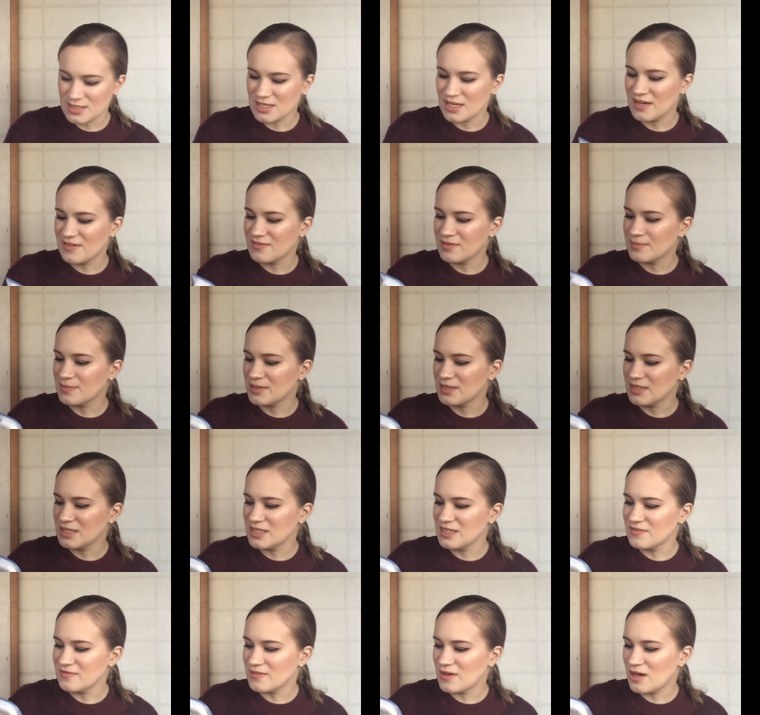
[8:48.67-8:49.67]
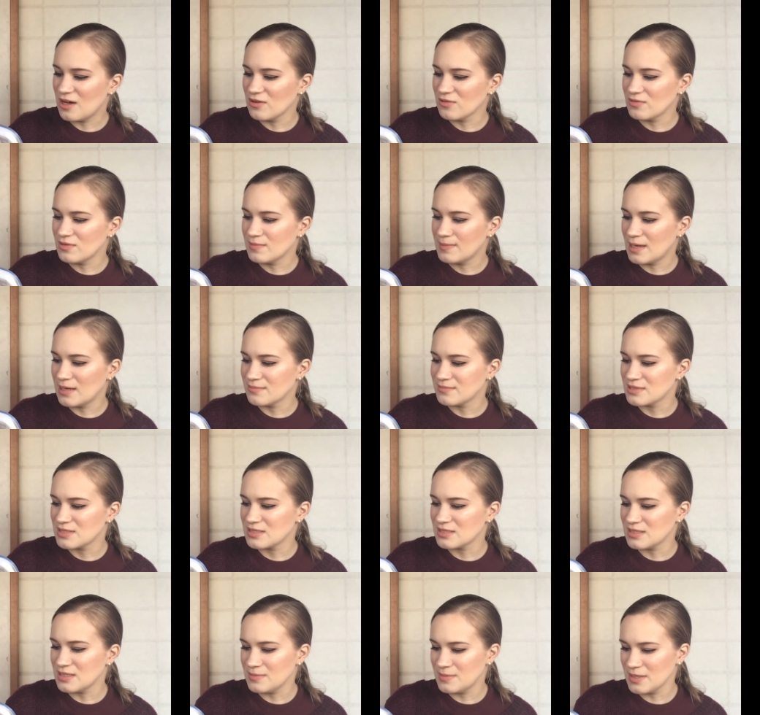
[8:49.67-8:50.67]
have a Belief Aqua Bomb
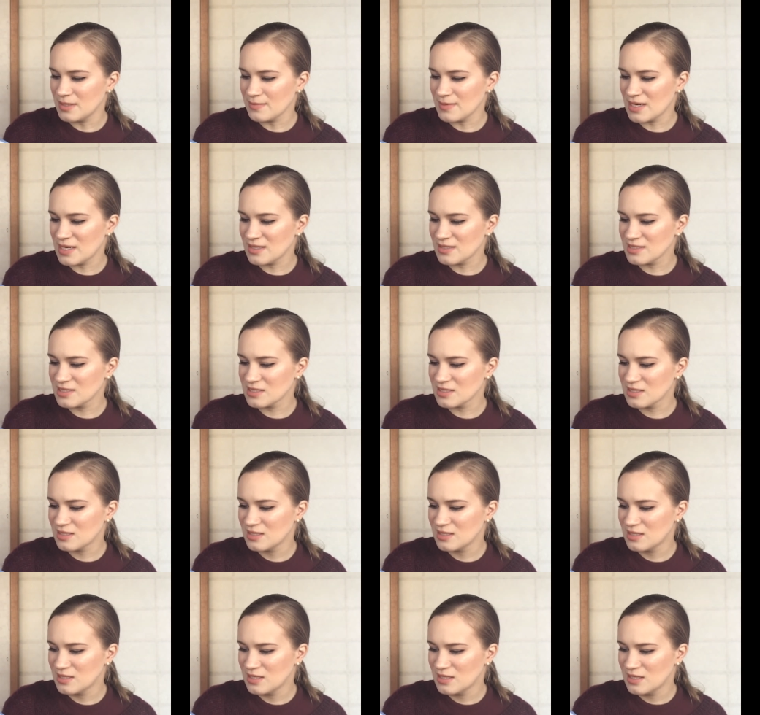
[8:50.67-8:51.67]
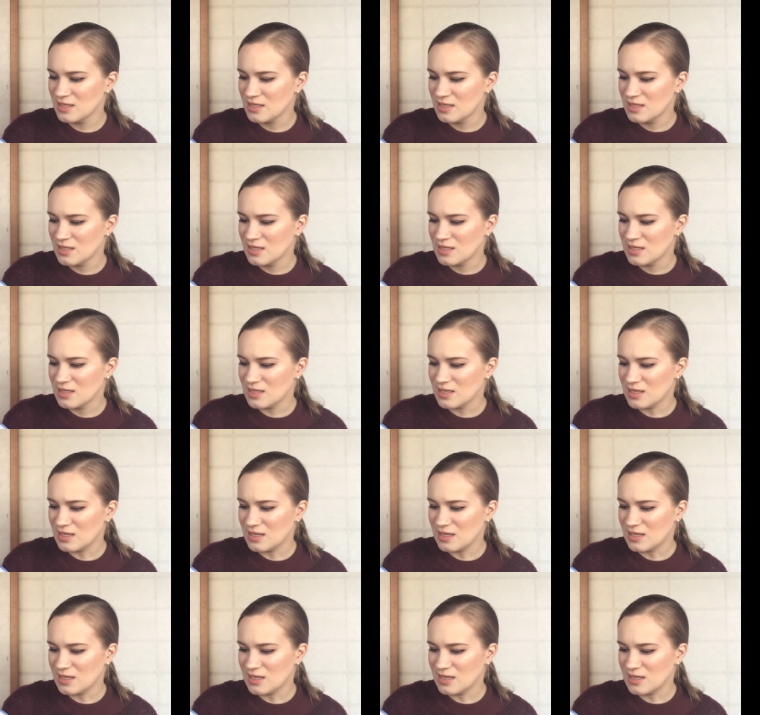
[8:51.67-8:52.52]
Sleeping Mask. I